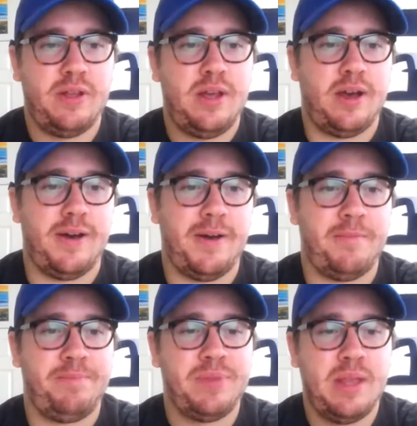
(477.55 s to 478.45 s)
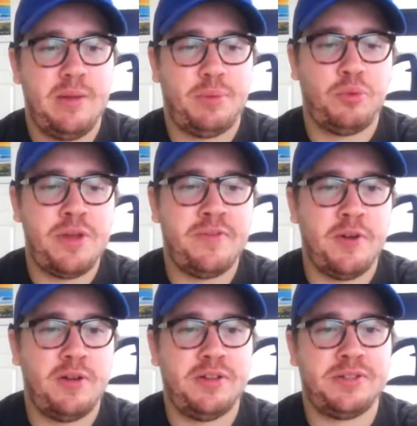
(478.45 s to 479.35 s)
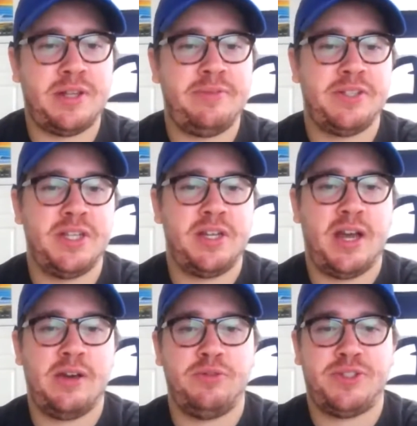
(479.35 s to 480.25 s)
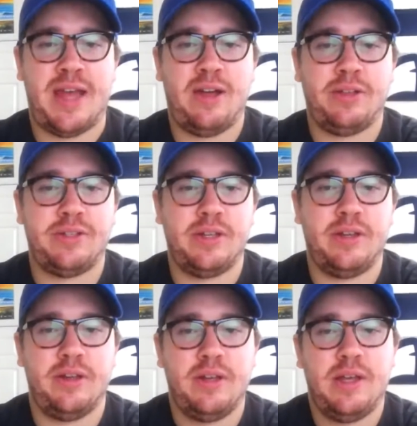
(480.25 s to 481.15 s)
But Weaver is obviously a guy talented.